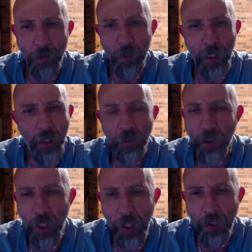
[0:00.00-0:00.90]
there and
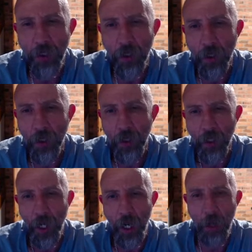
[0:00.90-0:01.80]
then
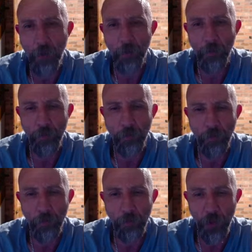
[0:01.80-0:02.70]
to
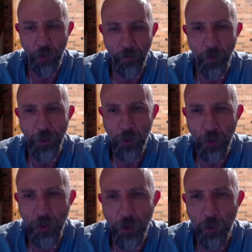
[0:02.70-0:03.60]
avoid the
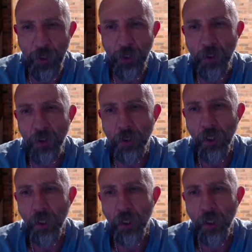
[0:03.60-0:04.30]
consequences.